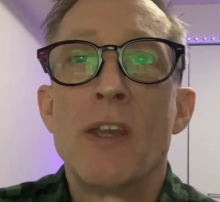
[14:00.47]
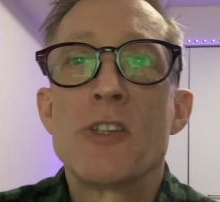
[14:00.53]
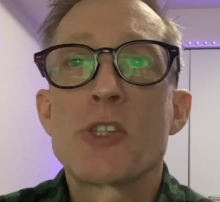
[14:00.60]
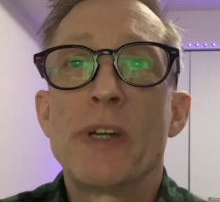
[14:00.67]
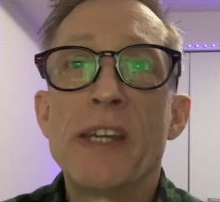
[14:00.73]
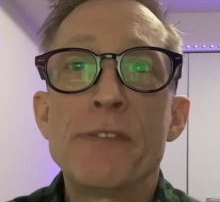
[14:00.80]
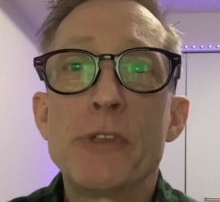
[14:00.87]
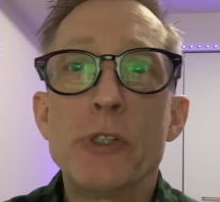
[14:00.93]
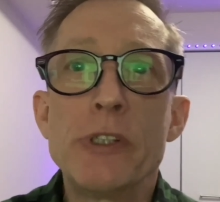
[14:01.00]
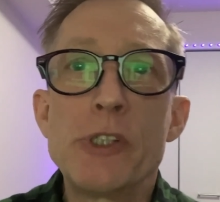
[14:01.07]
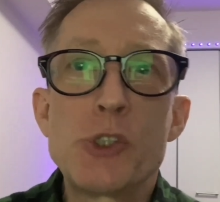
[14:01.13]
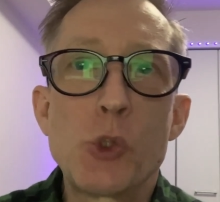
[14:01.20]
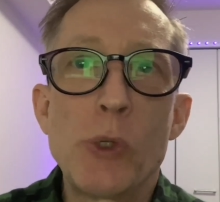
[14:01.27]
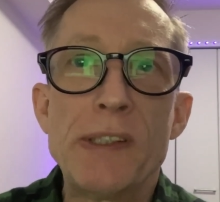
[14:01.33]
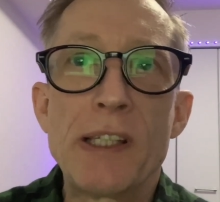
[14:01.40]
So if you're
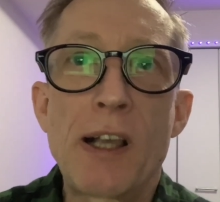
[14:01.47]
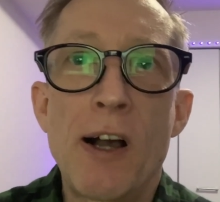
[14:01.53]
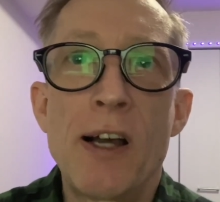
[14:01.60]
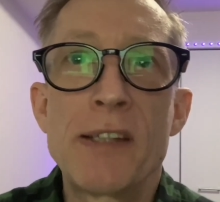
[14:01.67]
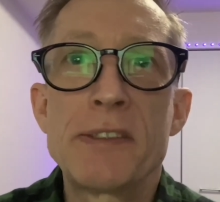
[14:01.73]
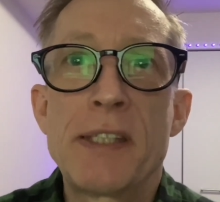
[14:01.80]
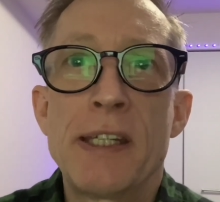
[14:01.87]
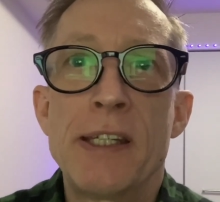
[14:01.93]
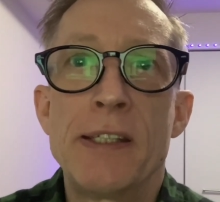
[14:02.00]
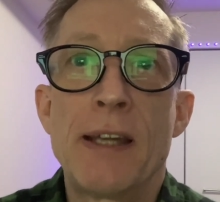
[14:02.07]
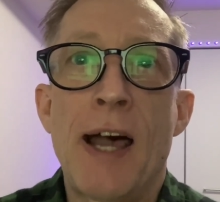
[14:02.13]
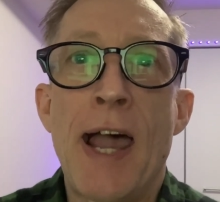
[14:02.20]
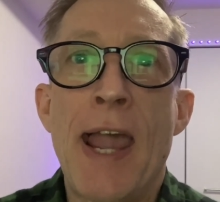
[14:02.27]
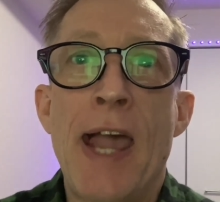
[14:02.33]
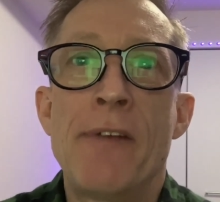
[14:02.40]
enjoying the content,
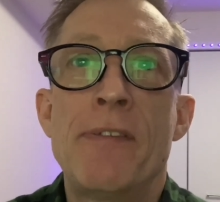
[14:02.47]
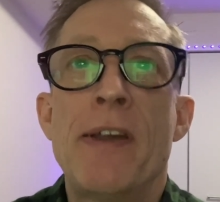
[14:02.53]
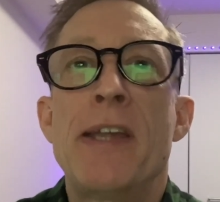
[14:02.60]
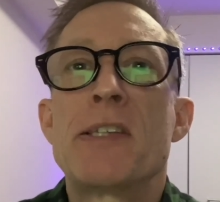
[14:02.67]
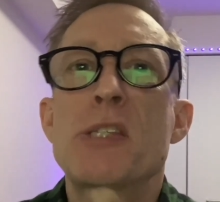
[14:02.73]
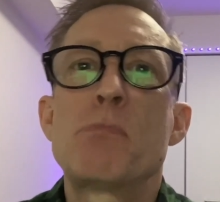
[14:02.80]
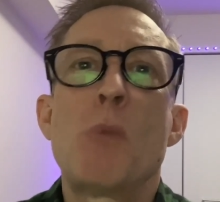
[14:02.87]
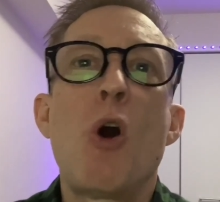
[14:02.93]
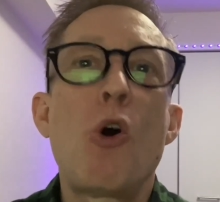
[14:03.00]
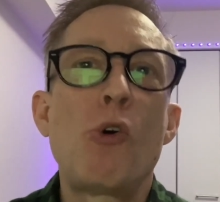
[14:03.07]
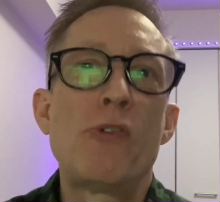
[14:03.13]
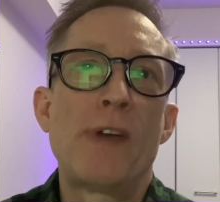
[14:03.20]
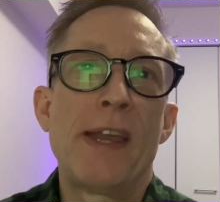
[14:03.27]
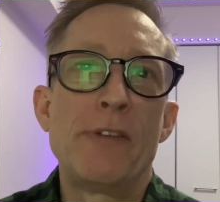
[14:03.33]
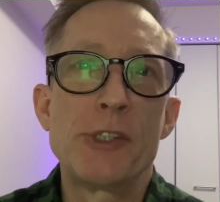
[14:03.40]
I have a small
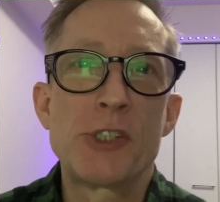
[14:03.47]
favor